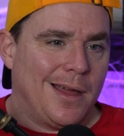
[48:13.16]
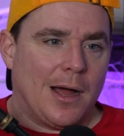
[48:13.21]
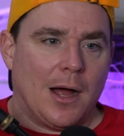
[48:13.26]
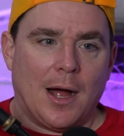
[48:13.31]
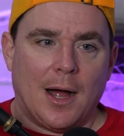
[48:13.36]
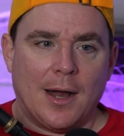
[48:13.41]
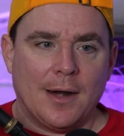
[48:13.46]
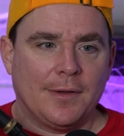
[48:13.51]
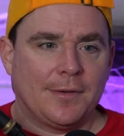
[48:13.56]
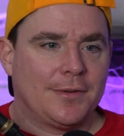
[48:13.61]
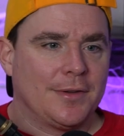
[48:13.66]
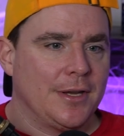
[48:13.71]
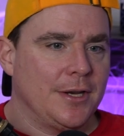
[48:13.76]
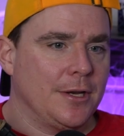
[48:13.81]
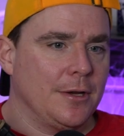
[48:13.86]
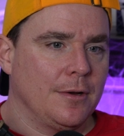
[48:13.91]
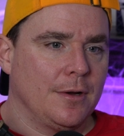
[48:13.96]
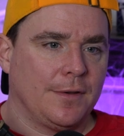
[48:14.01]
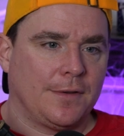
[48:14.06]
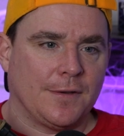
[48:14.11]
Honestly,
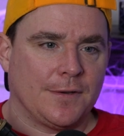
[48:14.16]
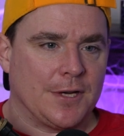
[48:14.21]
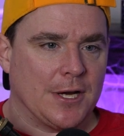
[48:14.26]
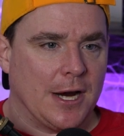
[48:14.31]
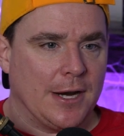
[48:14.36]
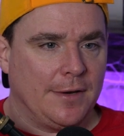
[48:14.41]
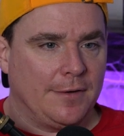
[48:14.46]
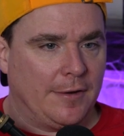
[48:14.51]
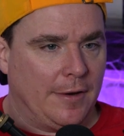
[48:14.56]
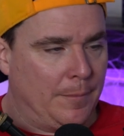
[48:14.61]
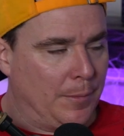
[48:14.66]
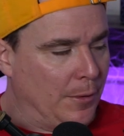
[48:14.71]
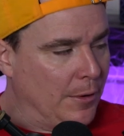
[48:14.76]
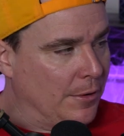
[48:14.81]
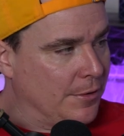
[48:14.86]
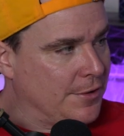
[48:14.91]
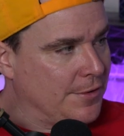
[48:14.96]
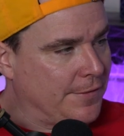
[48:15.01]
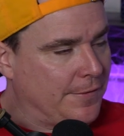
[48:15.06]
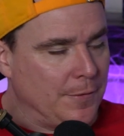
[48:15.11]
dude, it's the Chinese
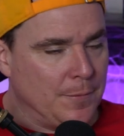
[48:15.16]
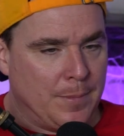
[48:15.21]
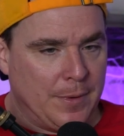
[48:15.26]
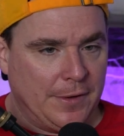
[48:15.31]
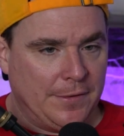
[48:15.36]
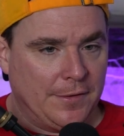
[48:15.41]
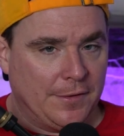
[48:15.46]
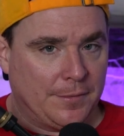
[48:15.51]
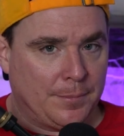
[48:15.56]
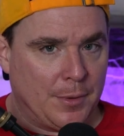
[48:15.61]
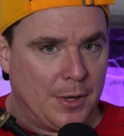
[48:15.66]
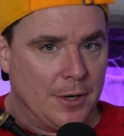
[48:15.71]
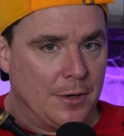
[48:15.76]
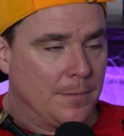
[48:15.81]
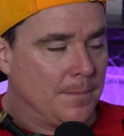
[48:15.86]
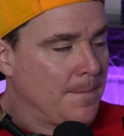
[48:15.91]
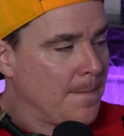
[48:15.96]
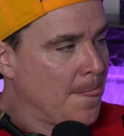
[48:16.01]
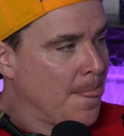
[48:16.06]
emperor. Just do business, bro.